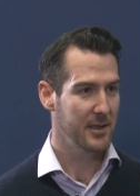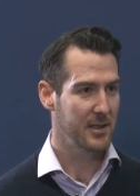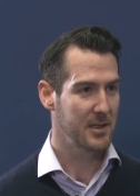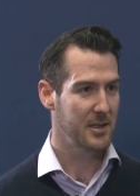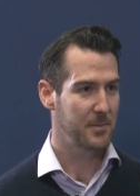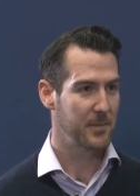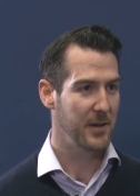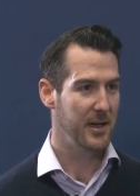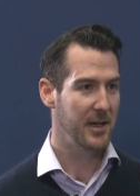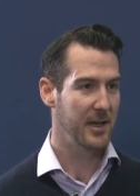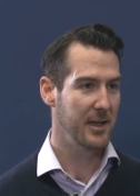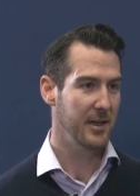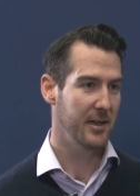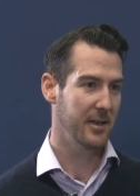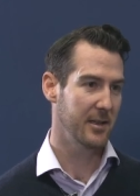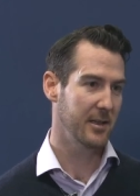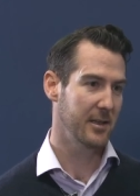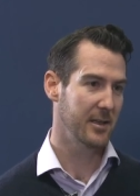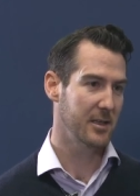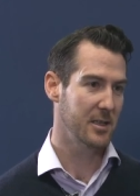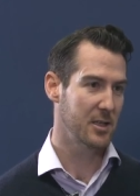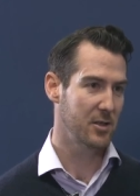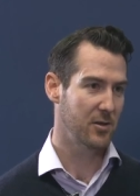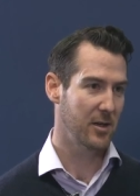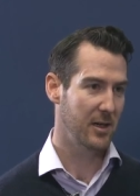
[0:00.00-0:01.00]
speaking to the
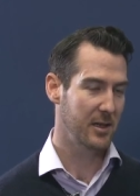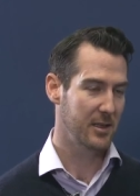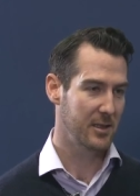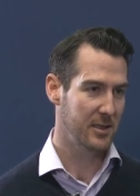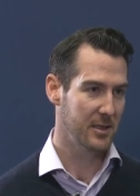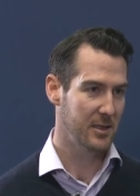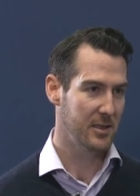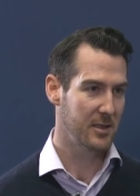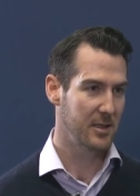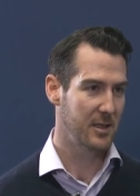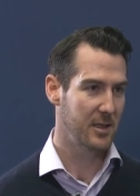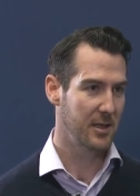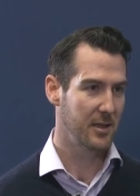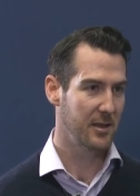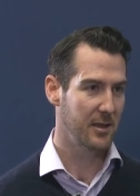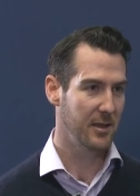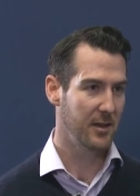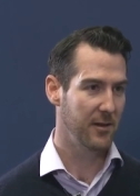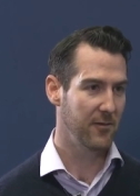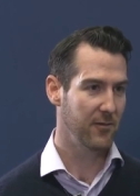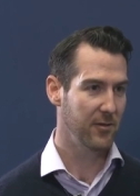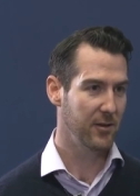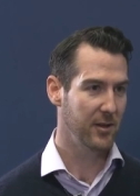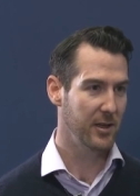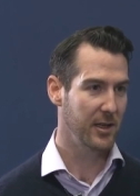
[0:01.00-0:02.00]
constructors that
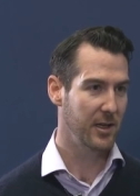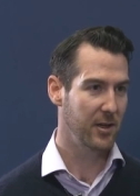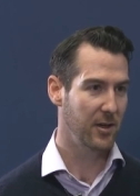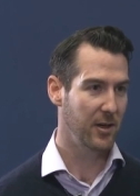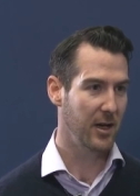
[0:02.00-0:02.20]
have really got